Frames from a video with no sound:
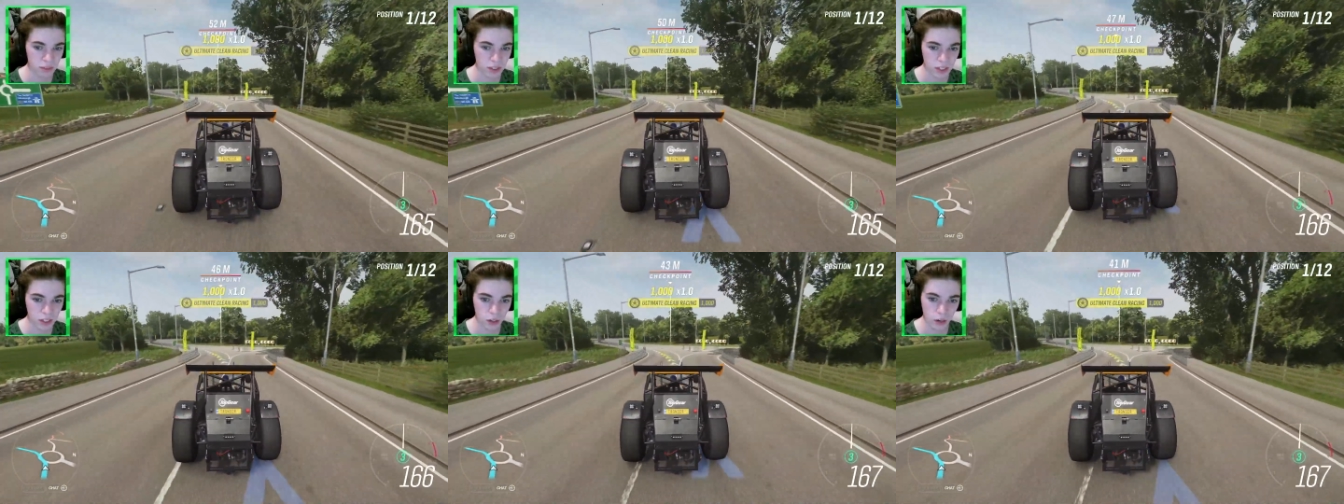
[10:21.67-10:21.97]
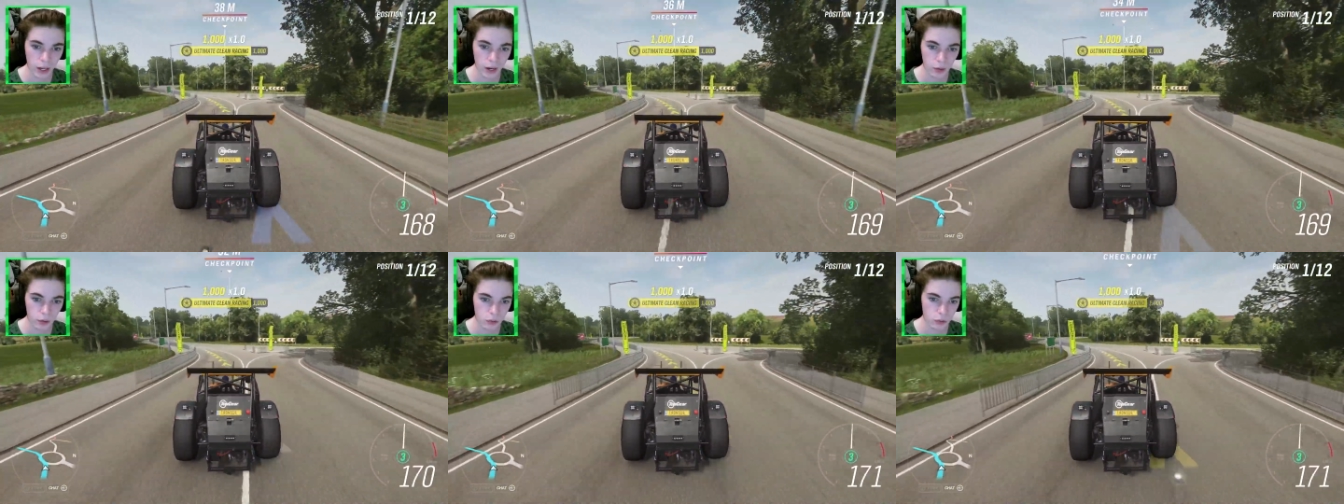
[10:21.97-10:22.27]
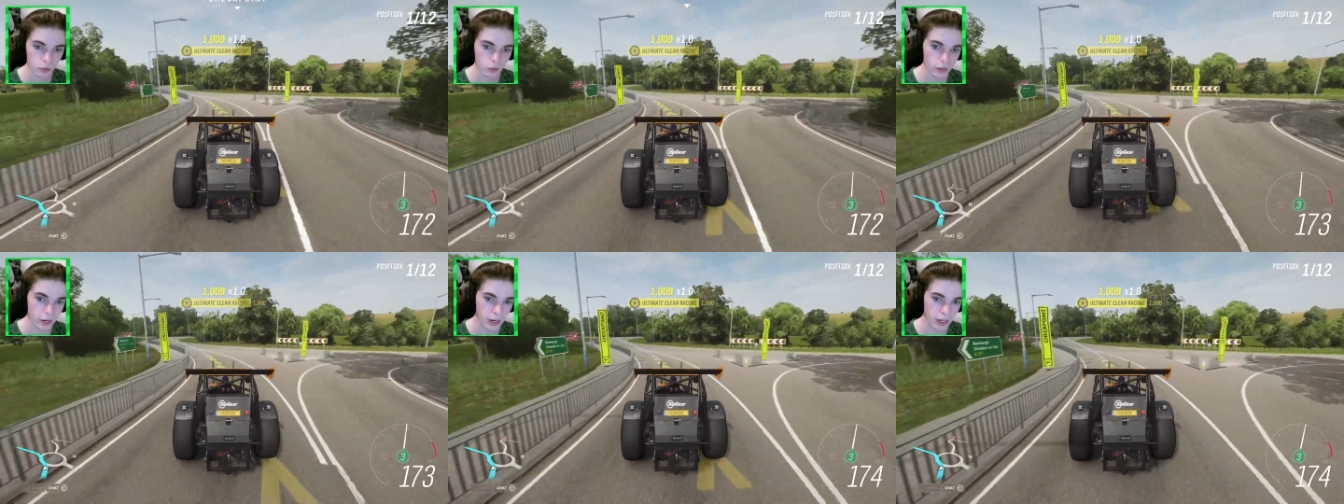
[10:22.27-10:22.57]
You can also
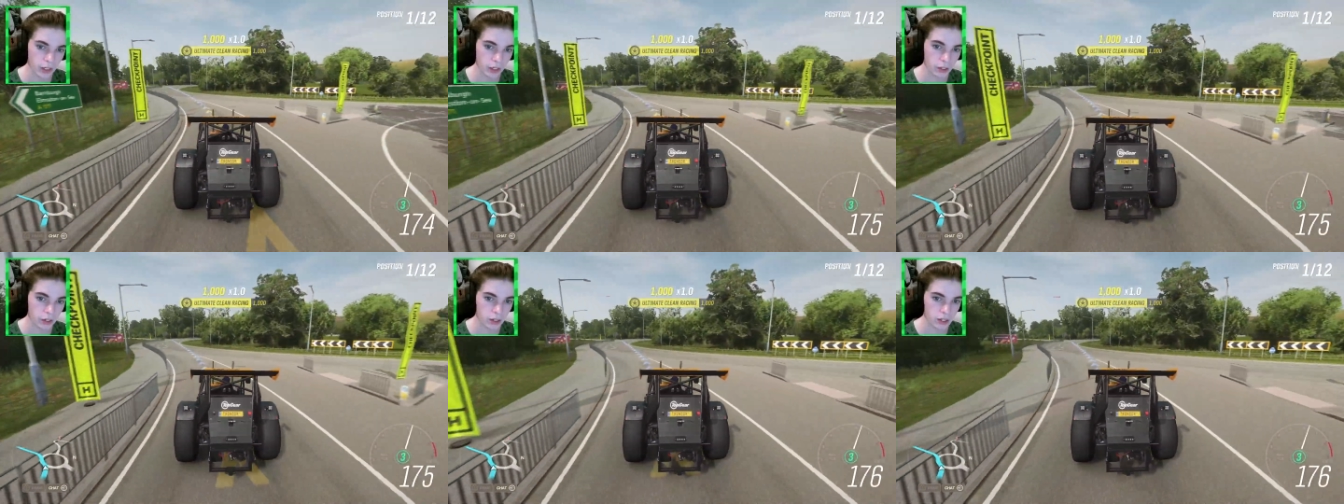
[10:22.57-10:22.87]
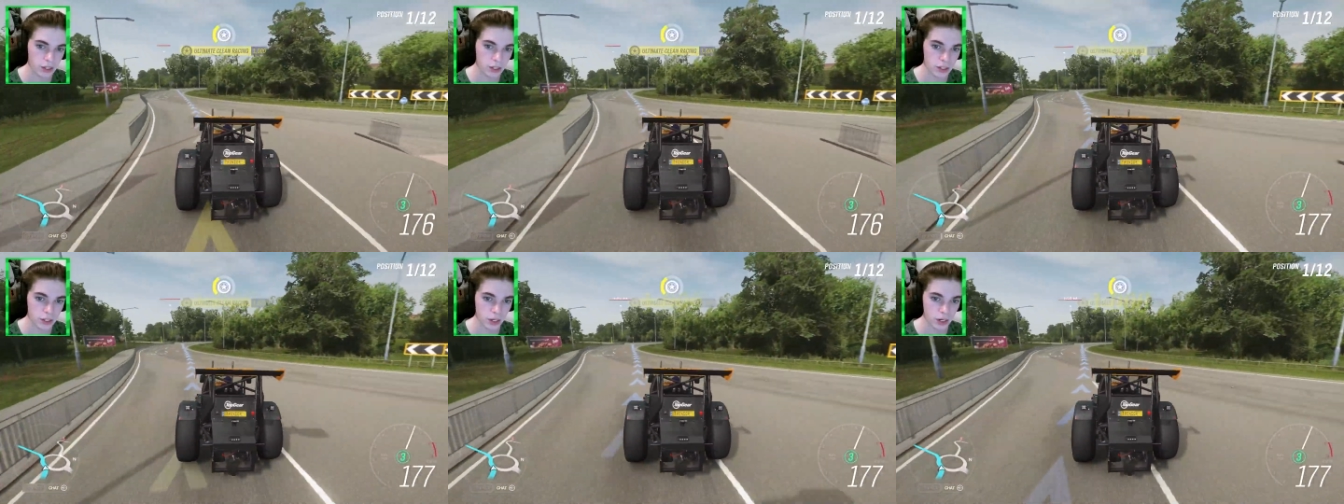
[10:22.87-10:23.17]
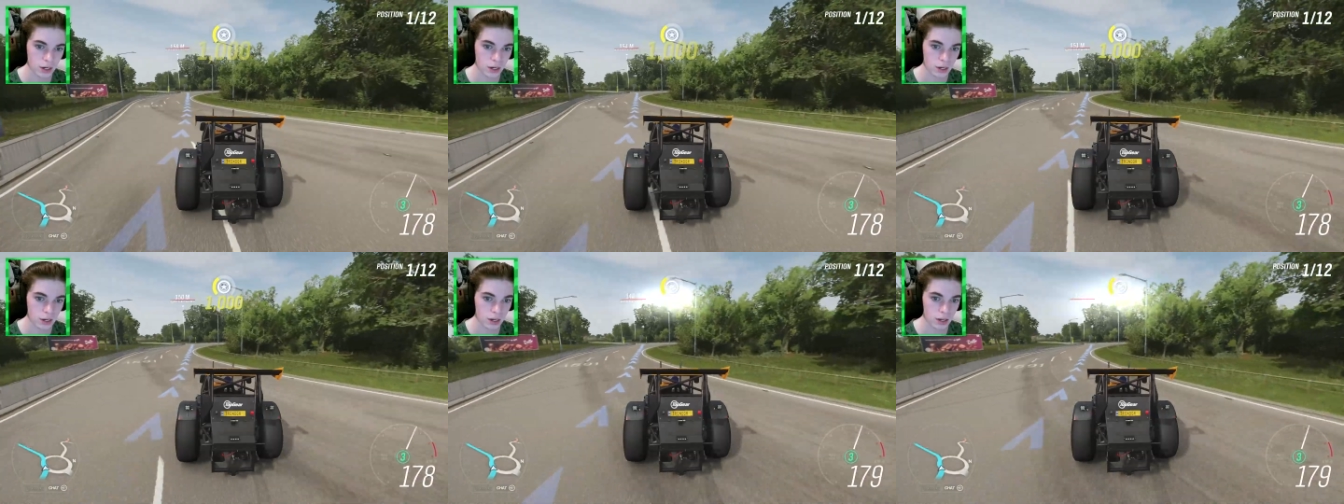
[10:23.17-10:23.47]
recognize
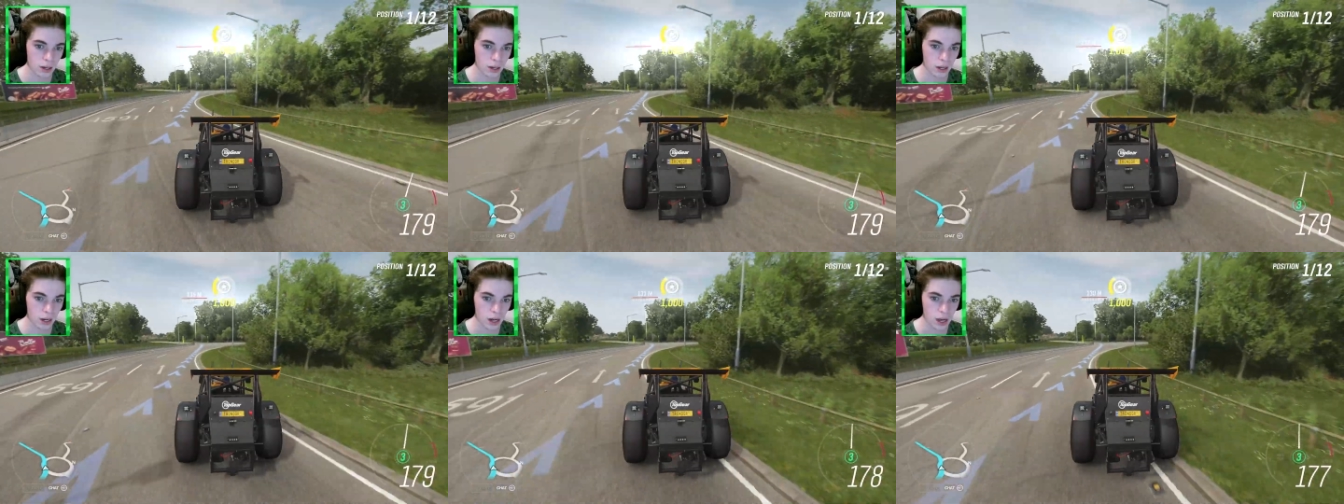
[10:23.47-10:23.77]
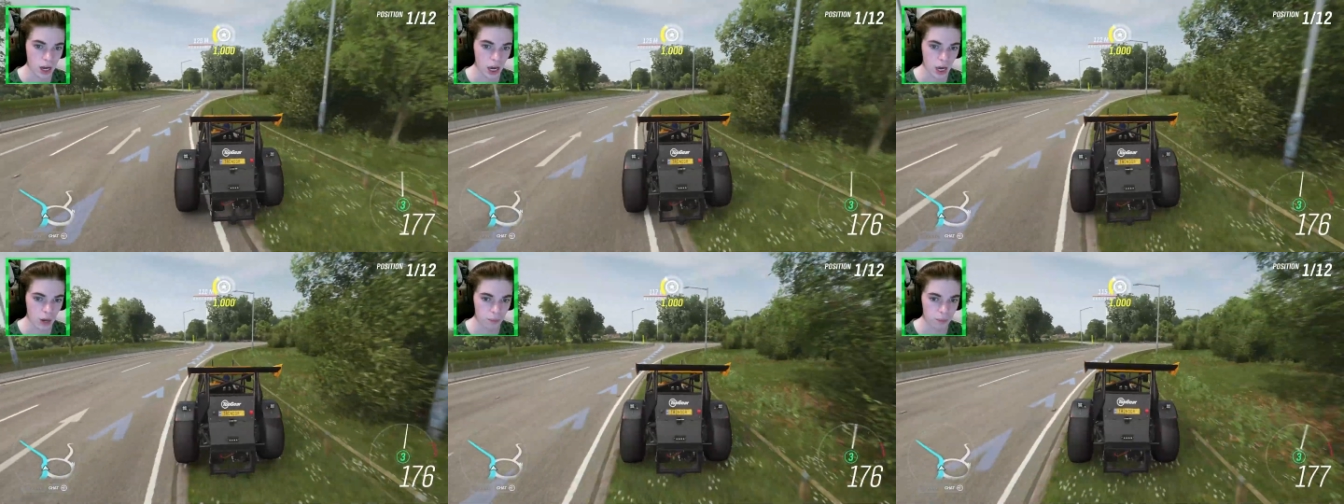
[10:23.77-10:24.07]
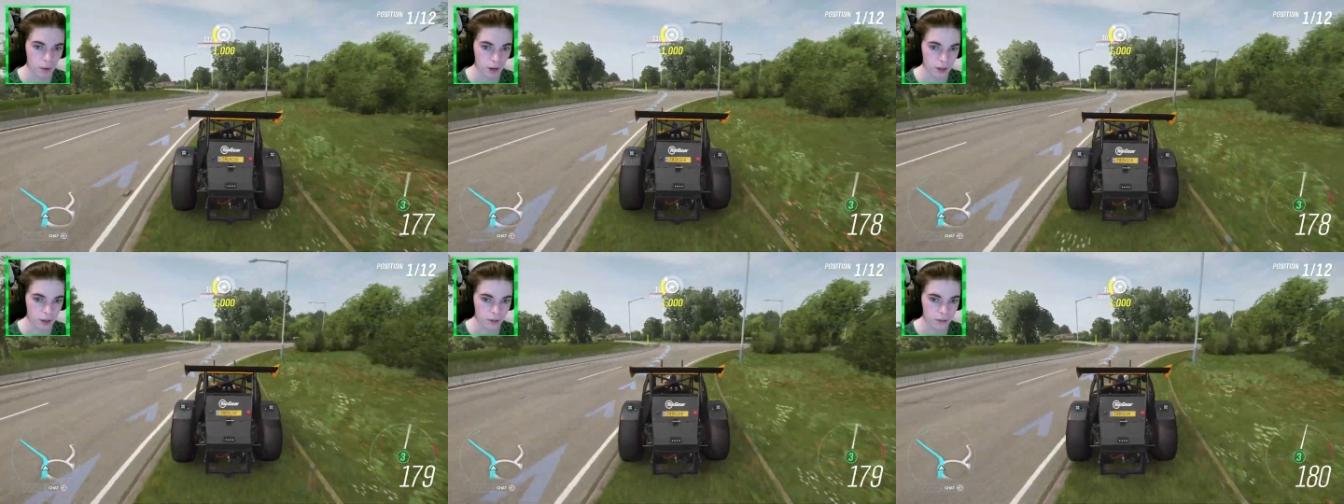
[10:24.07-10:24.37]
uh,
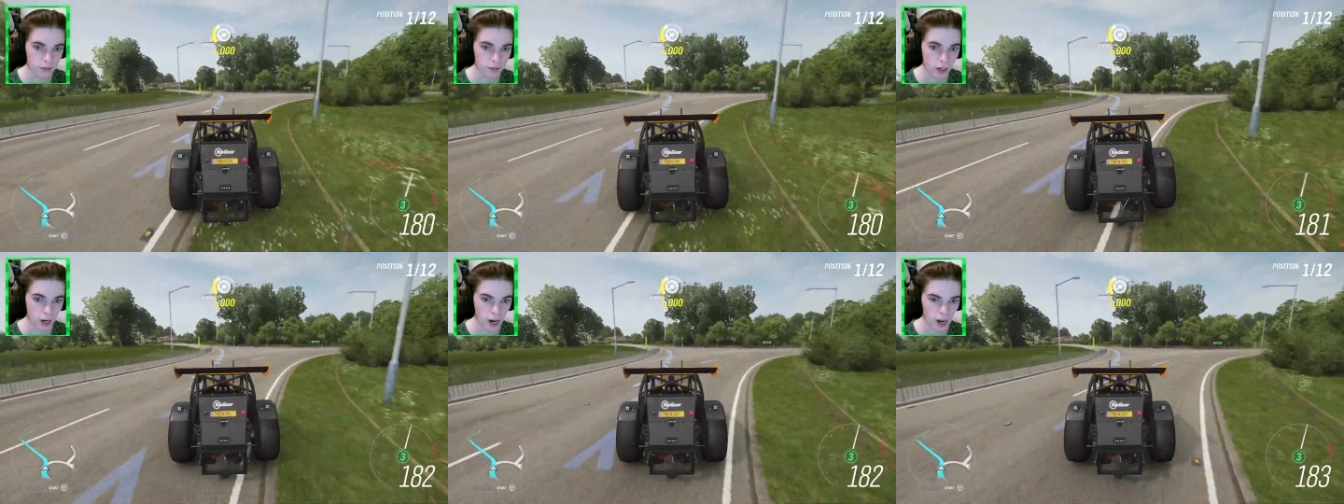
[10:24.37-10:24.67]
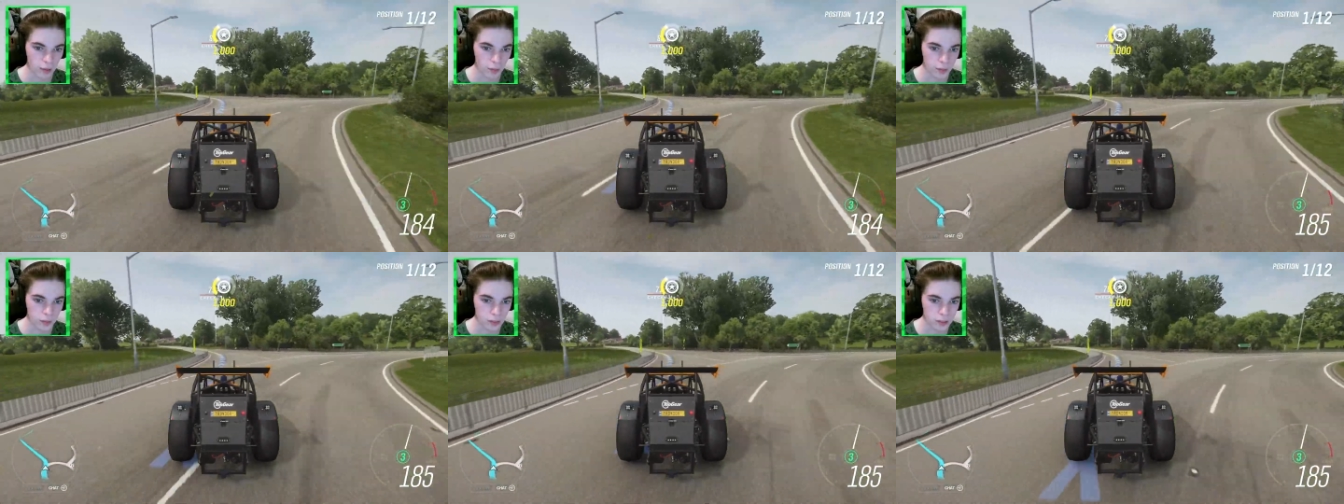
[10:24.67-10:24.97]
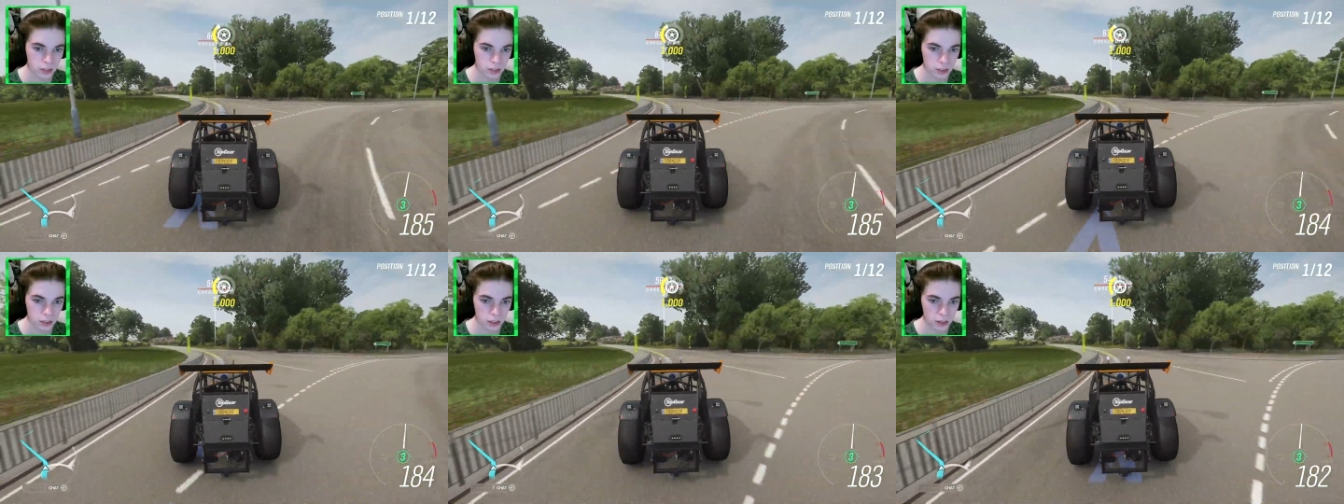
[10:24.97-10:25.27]
by the environment
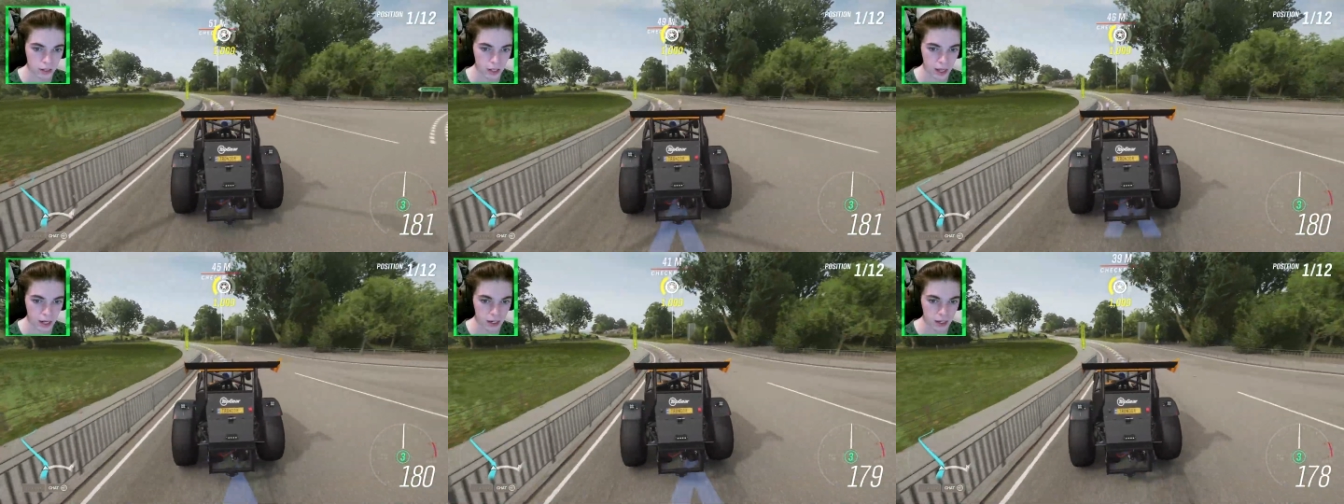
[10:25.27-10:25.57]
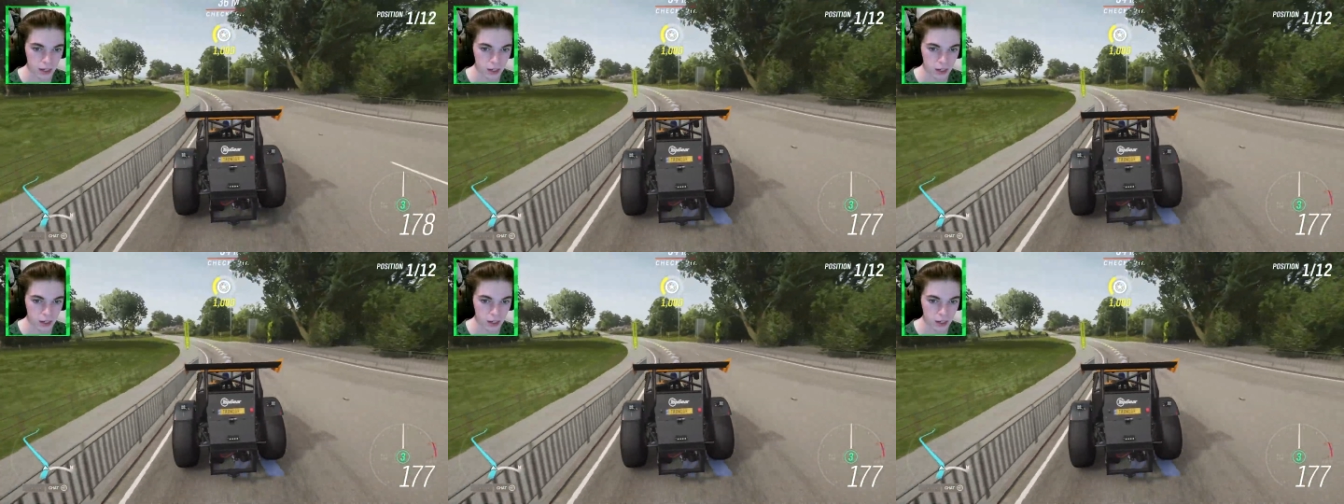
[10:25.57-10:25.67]
that